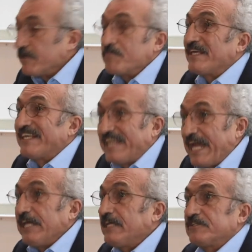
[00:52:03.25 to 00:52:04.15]
them
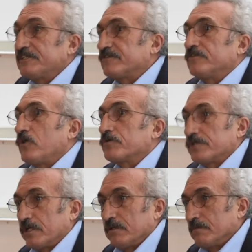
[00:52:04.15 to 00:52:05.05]
getting this
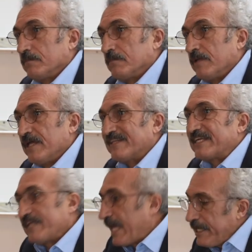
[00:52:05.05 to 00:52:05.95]
notion
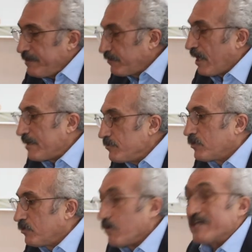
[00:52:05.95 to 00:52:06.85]
that anytime
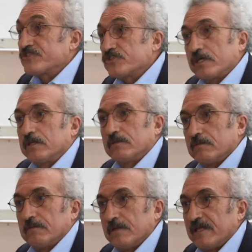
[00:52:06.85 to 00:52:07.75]
you question
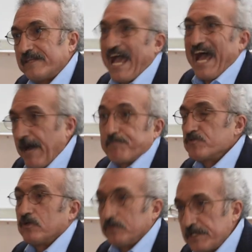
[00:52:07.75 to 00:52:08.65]
the
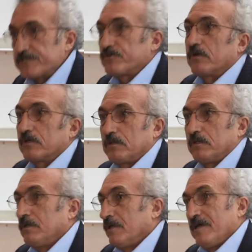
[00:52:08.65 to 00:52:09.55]
absolute
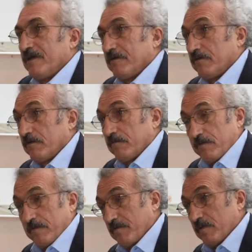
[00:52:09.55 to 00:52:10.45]
historical
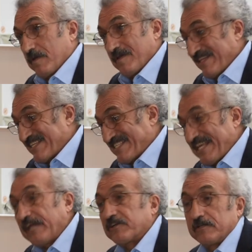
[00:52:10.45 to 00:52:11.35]

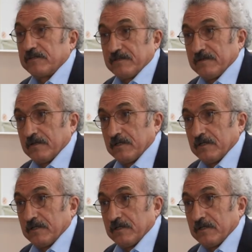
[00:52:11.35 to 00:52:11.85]
sacred